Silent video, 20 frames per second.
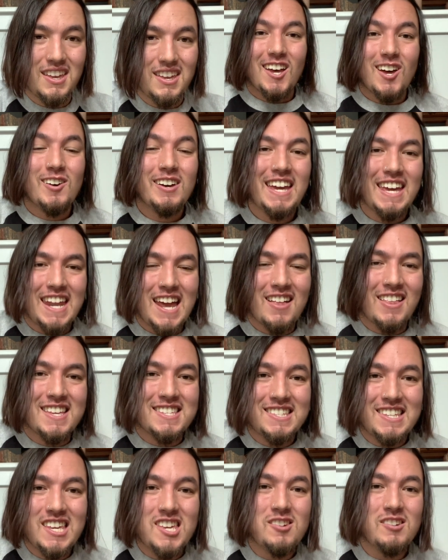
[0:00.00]
Okay, now let's
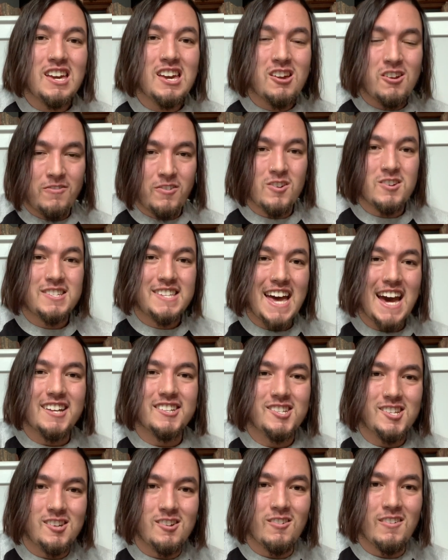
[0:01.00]
say you get your first
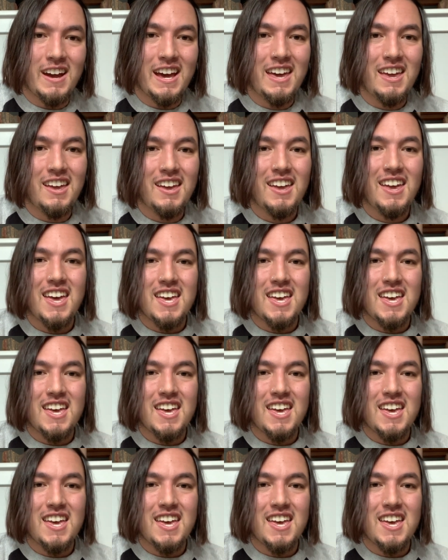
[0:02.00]
tattoo, right?